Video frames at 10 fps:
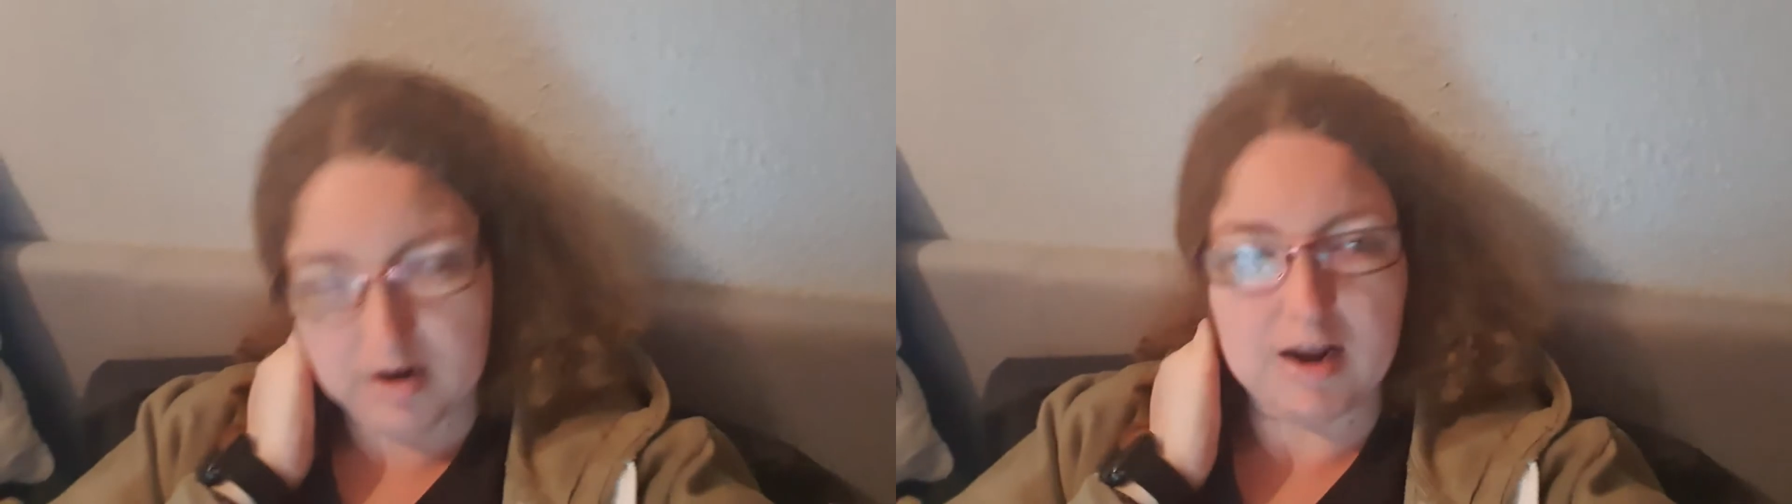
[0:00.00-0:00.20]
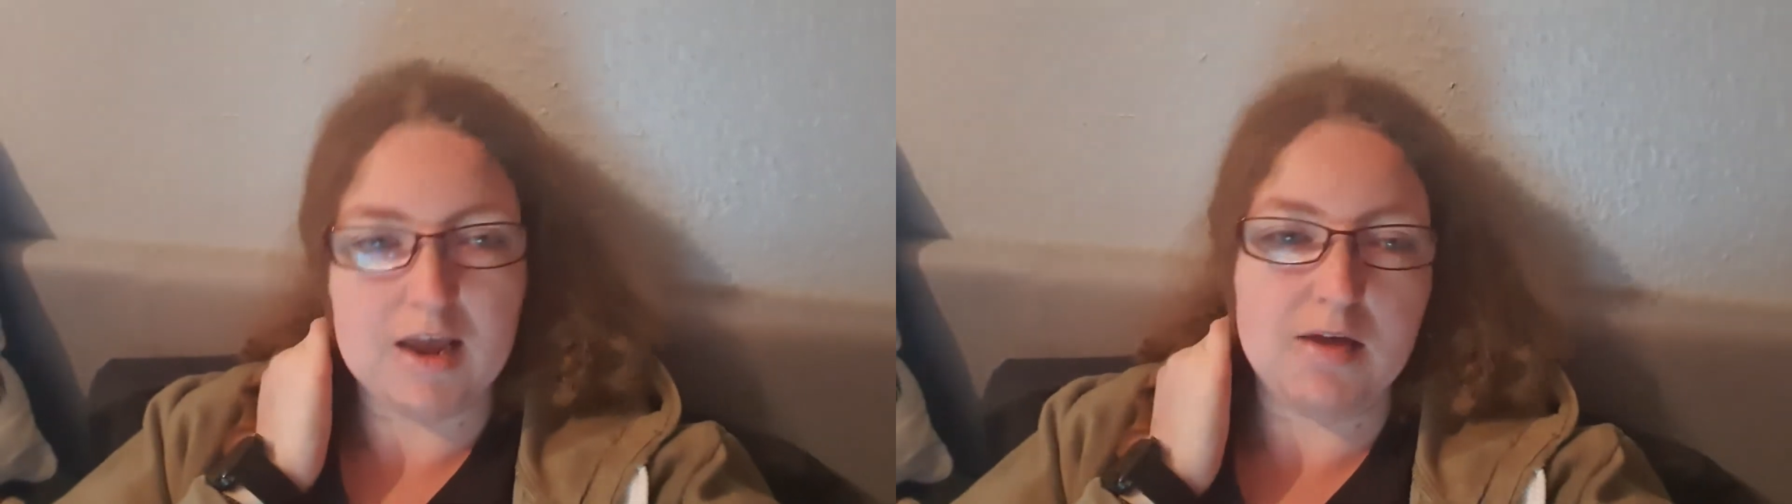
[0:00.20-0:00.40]

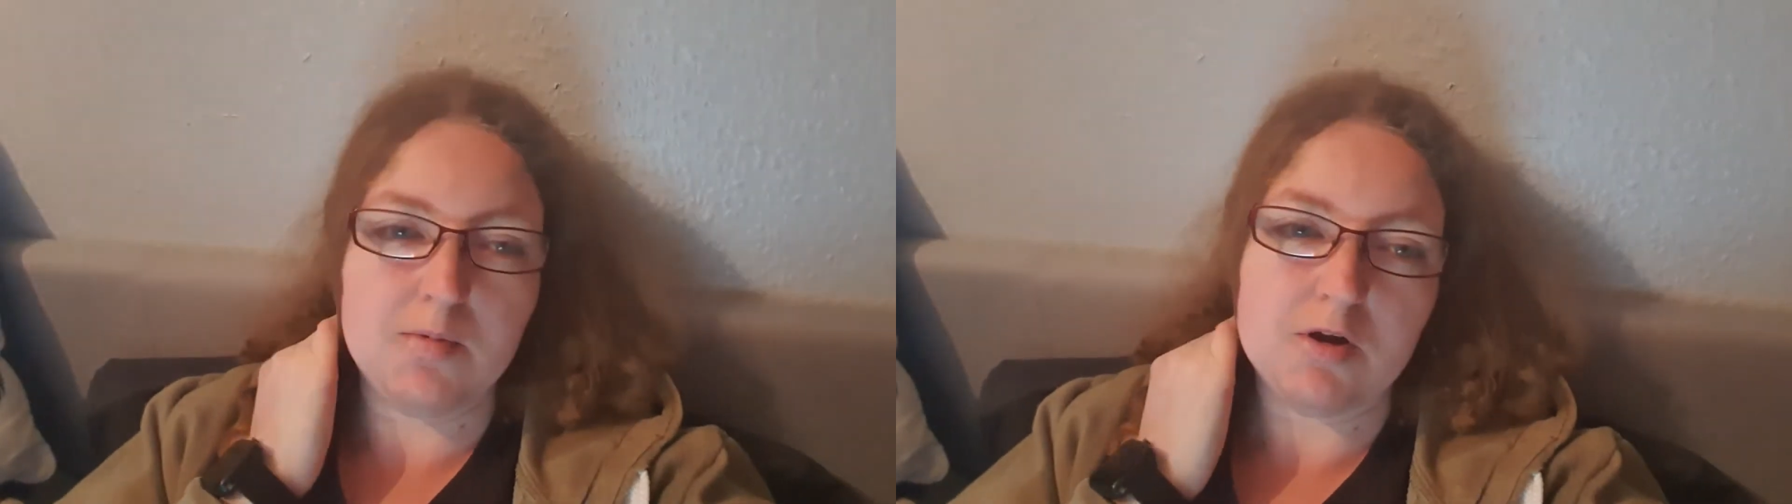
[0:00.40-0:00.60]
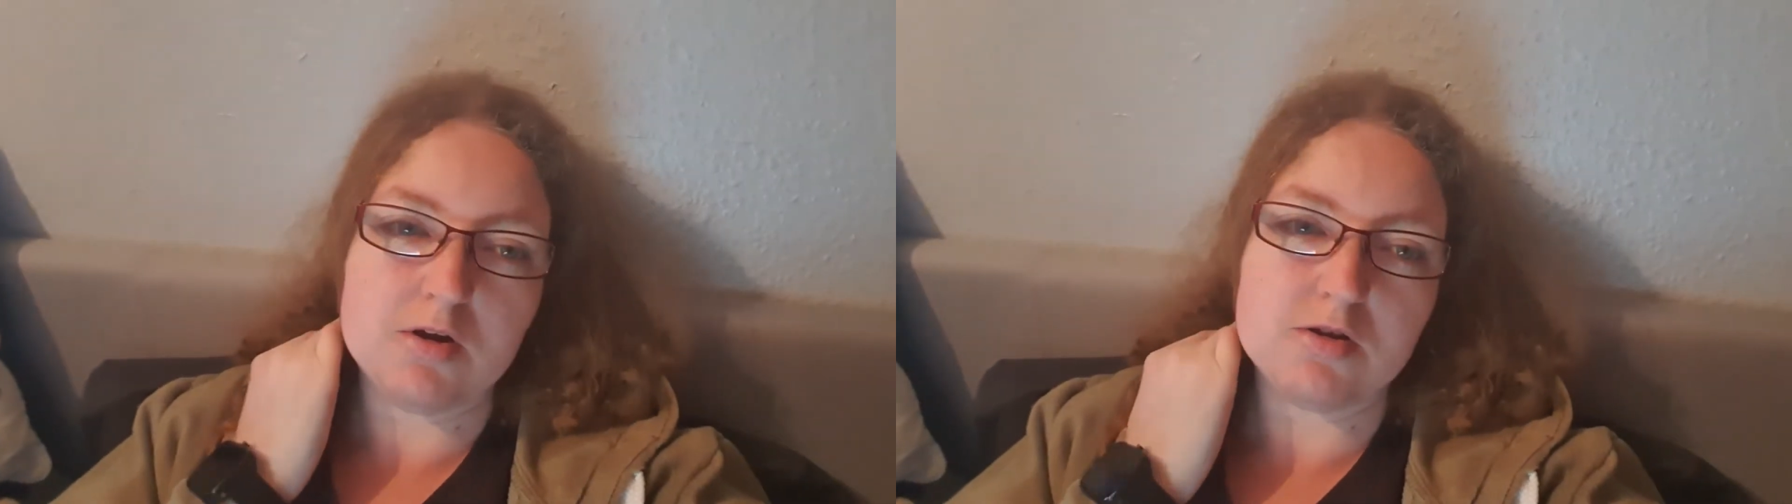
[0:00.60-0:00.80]

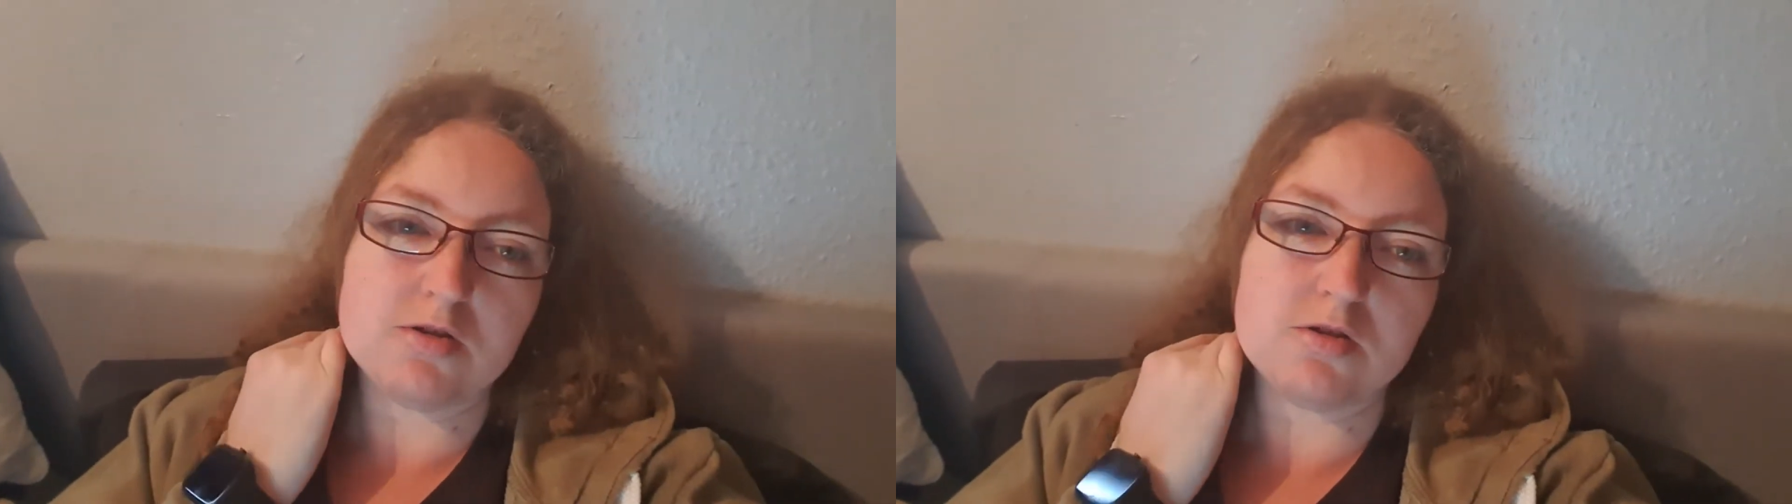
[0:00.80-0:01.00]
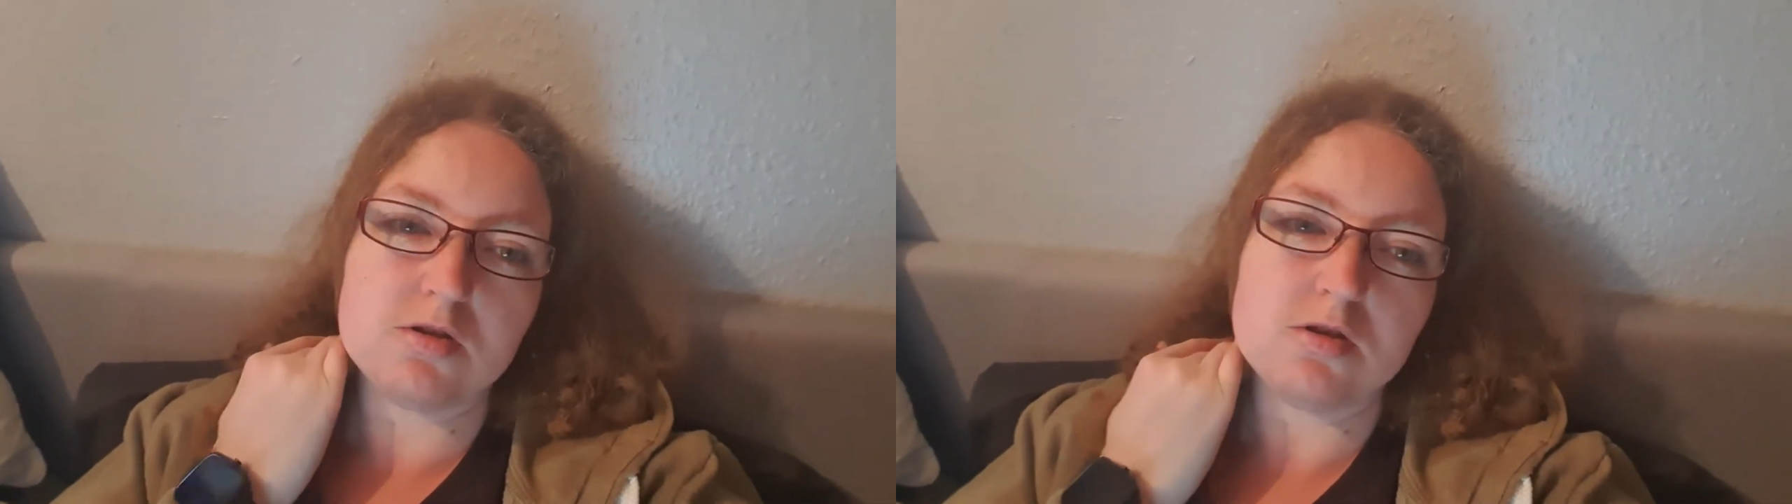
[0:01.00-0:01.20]

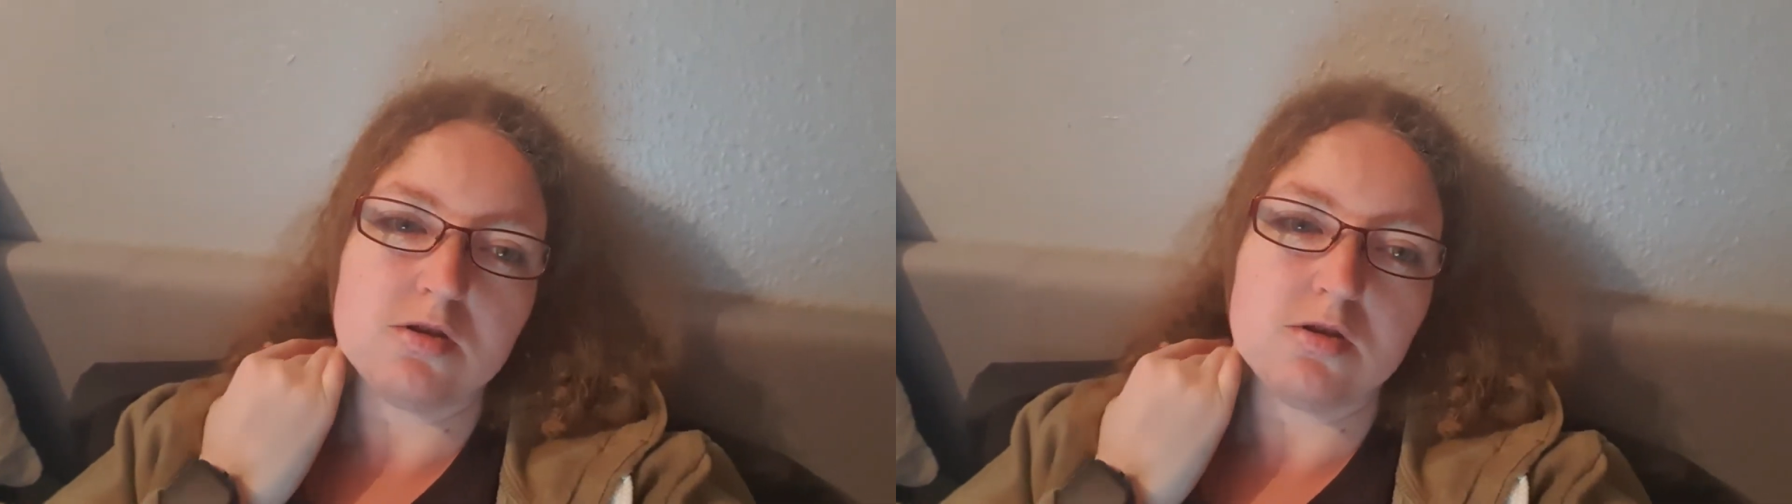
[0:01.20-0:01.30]
neighbors